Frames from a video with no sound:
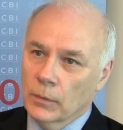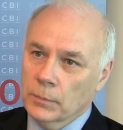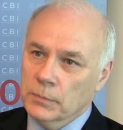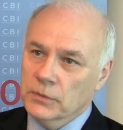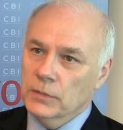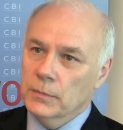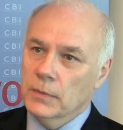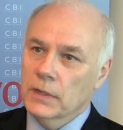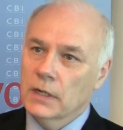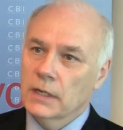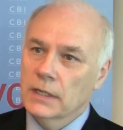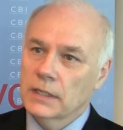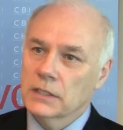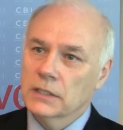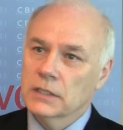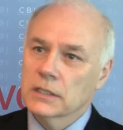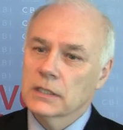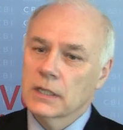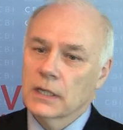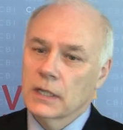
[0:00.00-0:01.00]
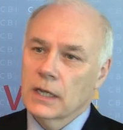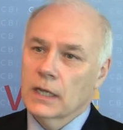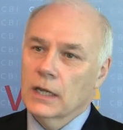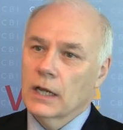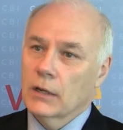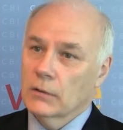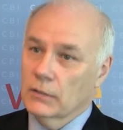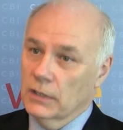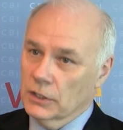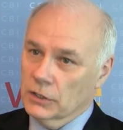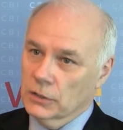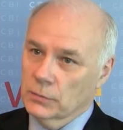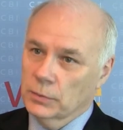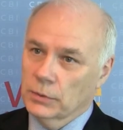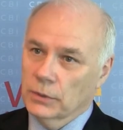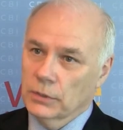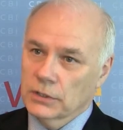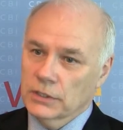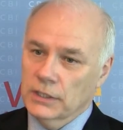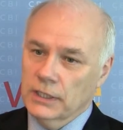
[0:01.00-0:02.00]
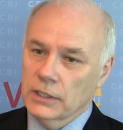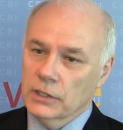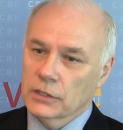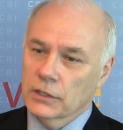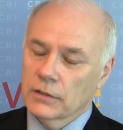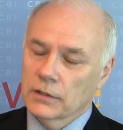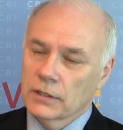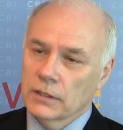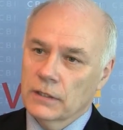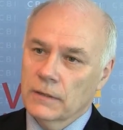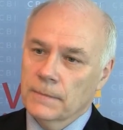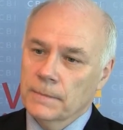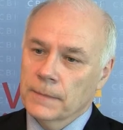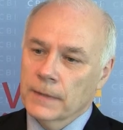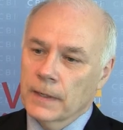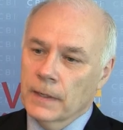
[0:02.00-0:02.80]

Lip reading: optimized, how they support each other,